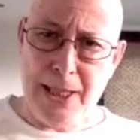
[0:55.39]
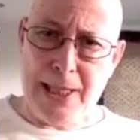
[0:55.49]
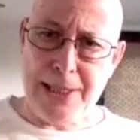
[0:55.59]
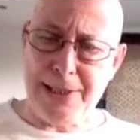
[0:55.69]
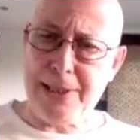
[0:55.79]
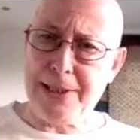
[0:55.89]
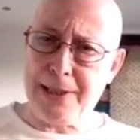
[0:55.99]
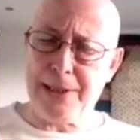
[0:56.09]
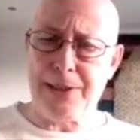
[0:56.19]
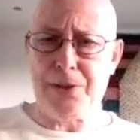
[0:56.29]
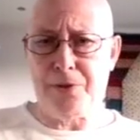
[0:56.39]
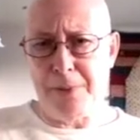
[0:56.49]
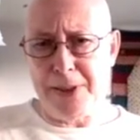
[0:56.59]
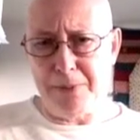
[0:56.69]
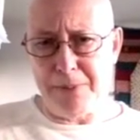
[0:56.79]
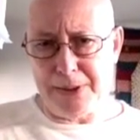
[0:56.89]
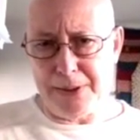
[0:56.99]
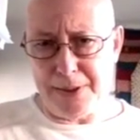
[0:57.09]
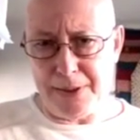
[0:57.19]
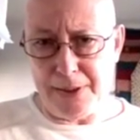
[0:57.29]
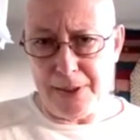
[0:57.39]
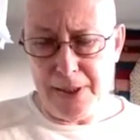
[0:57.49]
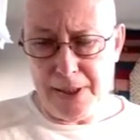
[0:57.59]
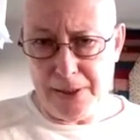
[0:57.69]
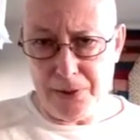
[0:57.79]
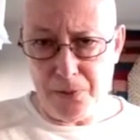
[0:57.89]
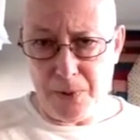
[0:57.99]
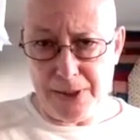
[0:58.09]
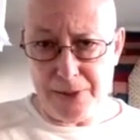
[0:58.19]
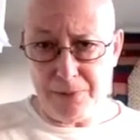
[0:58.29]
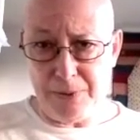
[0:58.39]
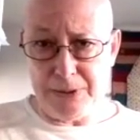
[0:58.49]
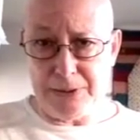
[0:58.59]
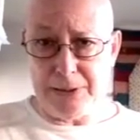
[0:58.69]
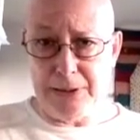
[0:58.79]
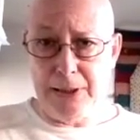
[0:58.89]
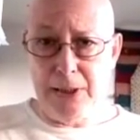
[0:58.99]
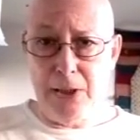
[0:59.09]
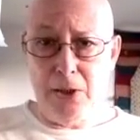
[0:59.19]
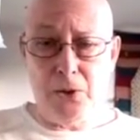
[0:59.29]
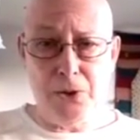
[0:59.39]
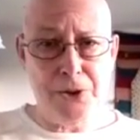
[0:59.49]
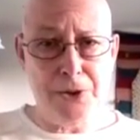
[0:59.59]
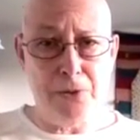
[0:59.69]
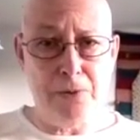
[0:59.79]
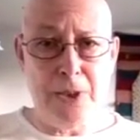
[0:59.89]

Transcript: has any kind of applicability in the wider world. Also,